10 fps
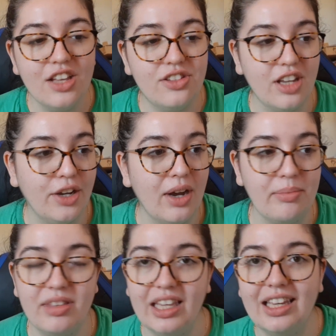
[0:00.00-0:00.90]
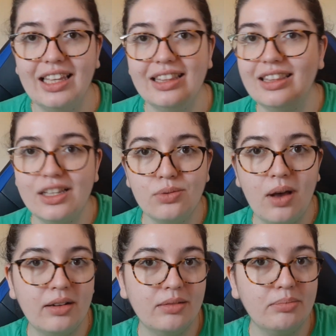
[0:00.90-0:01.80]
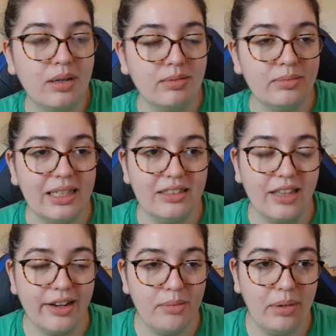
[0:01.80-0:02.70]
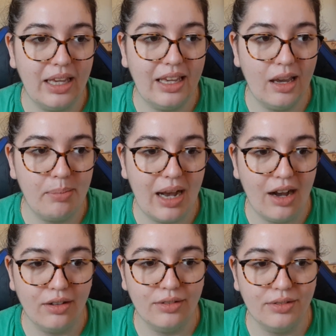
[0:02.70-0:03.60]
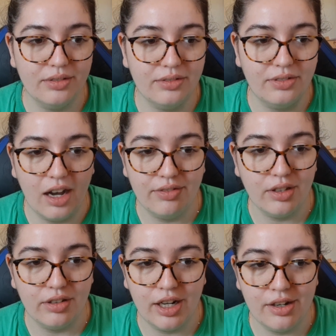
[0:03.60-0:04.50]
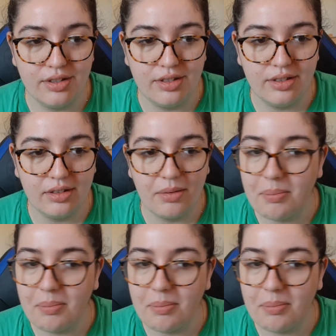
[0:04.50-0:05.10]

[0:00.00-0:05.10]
So I'm thinking this one probably is going to be about €5,